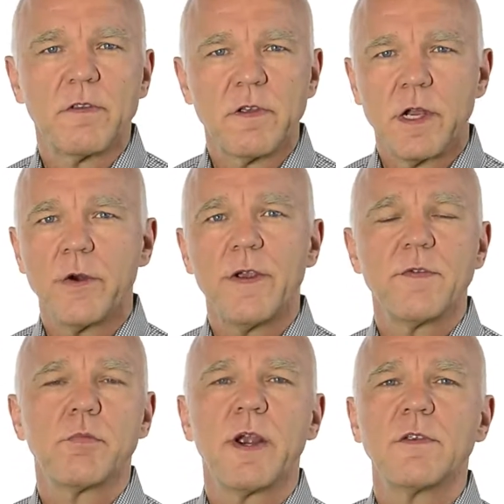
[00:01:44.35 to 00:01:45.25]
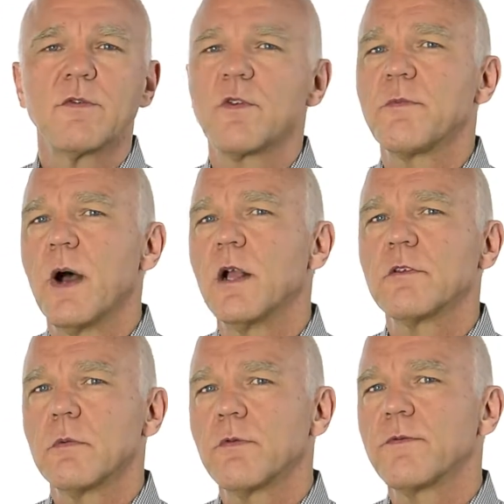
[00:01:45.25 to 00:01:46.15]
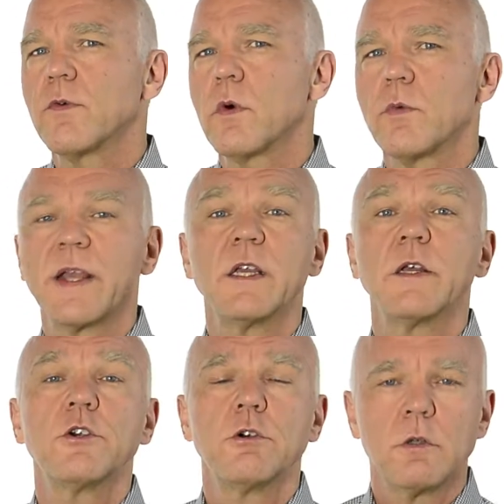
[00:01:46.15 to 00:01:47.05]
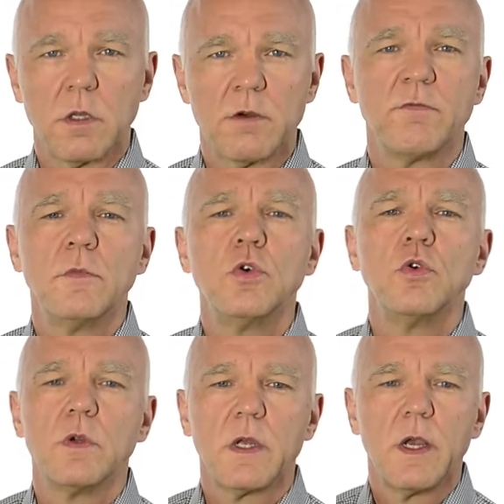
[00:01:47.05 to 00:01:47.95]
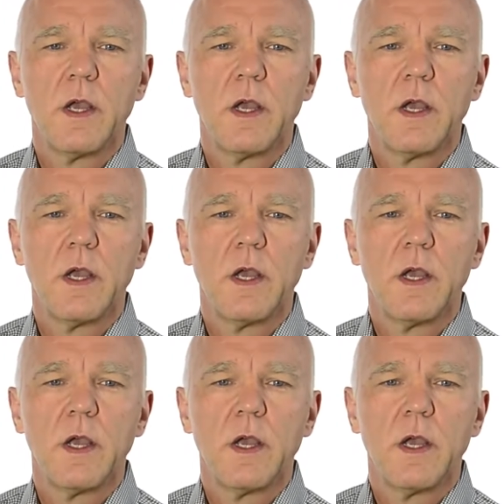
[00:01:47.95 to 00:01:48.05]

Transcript: It's an area of the brain that's responsible for regulation of mood.